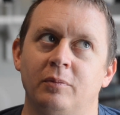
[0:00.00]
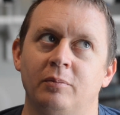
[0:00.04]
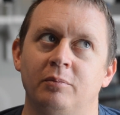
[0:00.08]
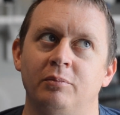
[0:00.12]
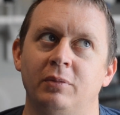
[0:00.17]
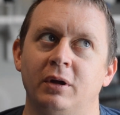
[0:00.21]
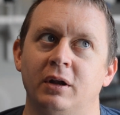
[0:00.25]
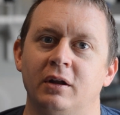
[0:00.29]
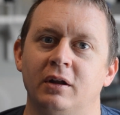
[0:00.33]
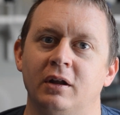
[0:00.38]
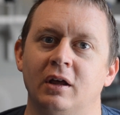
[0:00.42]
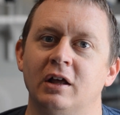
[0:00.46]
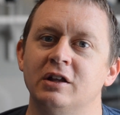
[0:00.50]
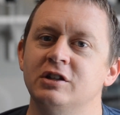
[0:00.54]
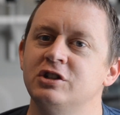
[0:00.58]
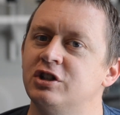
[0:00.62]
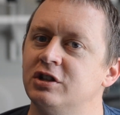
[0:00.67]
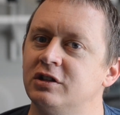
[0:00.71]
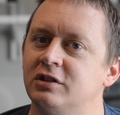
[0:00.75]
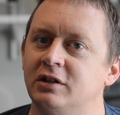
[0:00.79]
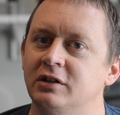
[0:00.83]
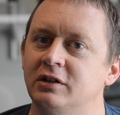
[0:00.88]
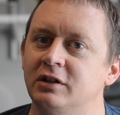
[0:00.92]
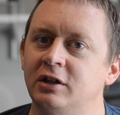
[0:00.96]
but
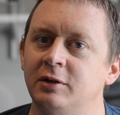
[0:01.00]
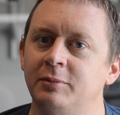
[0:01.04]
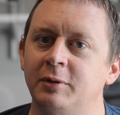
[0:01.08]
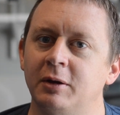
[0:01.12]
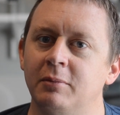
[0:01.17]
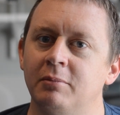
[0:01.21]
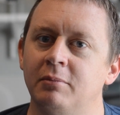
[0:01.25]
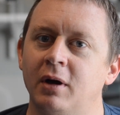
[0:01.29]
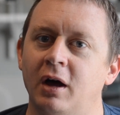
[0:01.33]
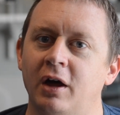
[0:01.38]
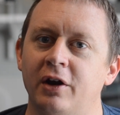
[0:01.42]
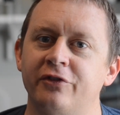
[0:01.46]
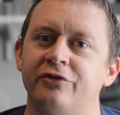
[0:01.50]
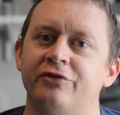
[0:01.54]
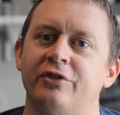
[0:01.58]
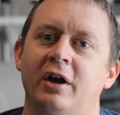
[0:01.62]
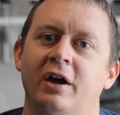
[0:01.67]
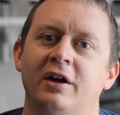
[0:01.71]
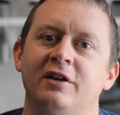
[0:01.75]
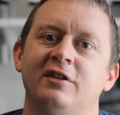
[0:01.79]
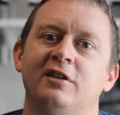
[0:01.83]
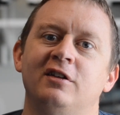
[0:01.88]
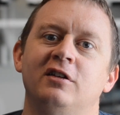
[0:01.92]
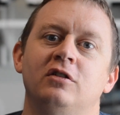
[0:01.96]
just a little bit
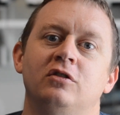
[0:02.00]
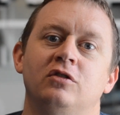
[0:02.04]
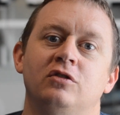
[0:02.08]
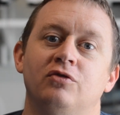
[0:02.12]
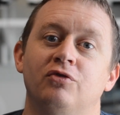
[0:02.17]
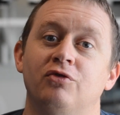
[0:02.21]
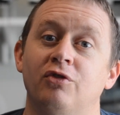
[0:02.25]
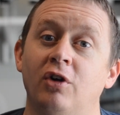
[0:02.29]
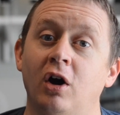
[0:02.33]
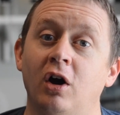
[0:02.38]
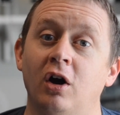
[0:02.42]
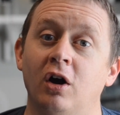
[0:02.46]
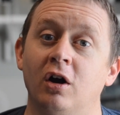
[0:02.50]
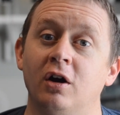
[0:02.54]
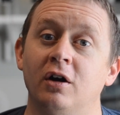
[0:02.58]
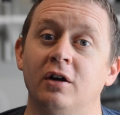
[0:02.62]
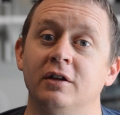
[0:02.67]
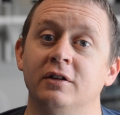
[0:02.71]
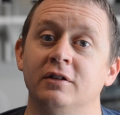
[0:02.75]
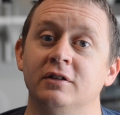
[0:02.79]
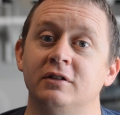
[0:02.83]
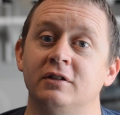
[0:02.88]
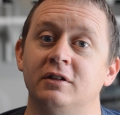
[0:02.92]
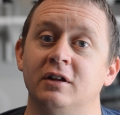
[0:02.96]
modified to use var
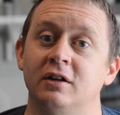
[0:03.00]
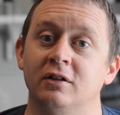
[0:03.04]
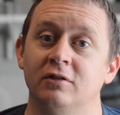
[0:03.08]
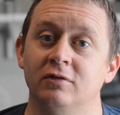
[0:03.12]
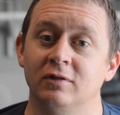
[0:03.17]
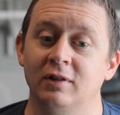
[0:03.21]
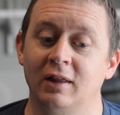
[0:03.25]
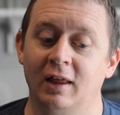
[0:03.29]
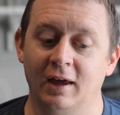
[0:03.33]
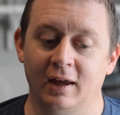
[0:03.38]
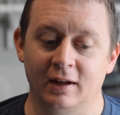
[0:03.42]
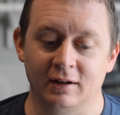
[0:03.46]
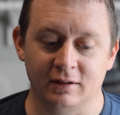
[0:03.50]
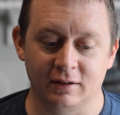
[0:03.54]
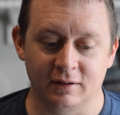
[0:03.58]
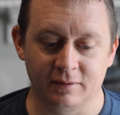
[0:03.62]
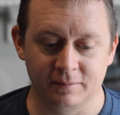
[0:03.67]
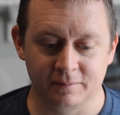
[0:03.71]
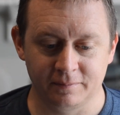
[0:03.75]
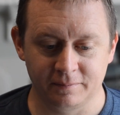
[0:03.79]
instead of let.